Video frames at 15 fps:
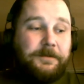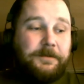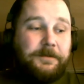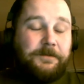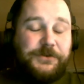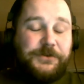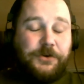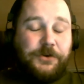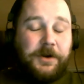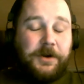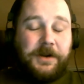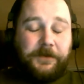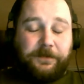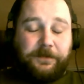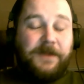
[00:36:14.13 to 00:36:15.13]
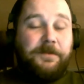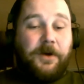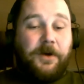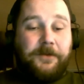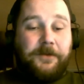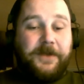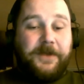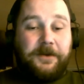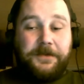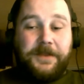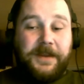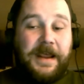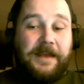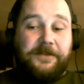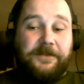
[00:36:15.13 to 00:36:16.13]
short of a speedball field,
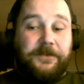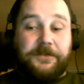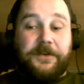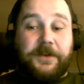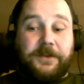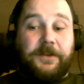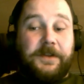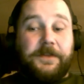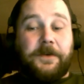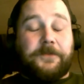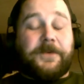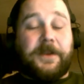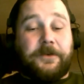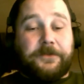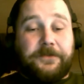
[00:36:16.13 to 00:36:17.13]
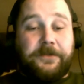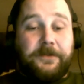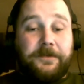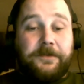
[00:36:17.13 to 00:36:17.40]
that actually is going to clean their fields.